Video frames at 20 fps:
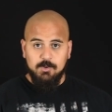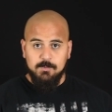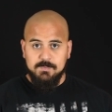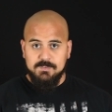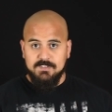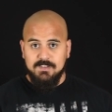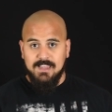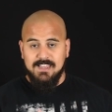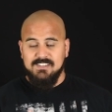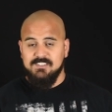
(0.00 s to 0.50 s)

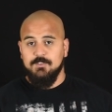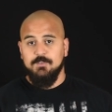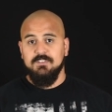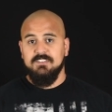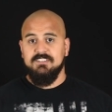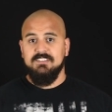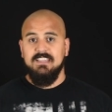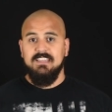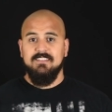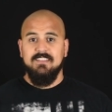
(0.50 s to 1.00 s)
loops. As you can
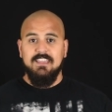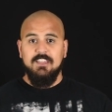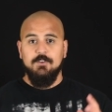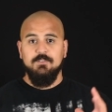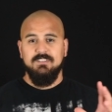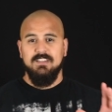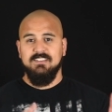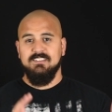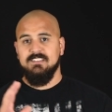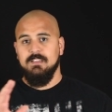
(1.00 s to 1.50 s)
see, they
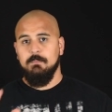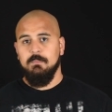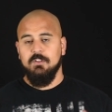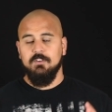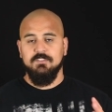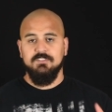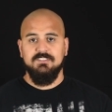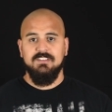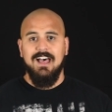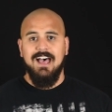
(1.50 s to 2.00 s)
use a
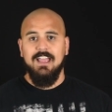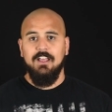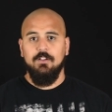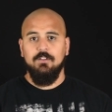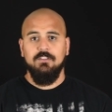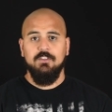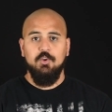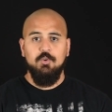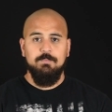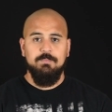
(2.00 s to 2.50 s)
similar
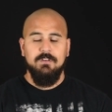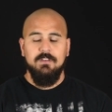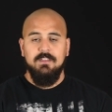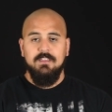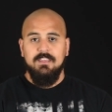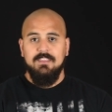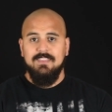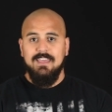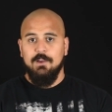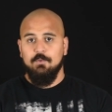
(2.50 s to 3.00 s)
style loop
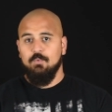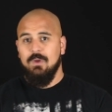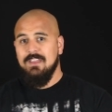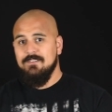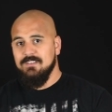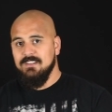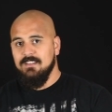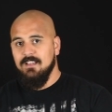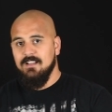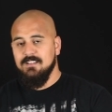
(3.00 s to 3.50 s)
that
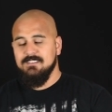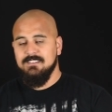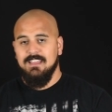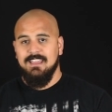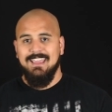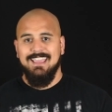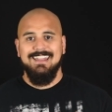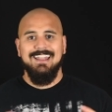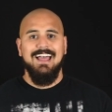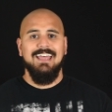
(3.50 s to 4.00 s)
Raven does,
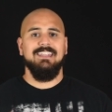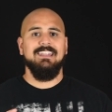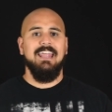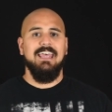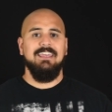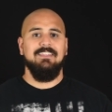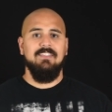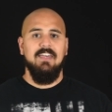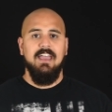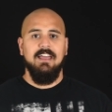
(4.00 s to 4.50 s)
and I
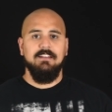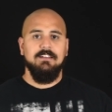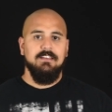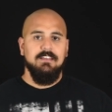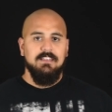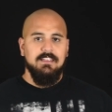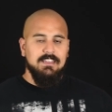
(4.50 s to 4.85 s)
like that.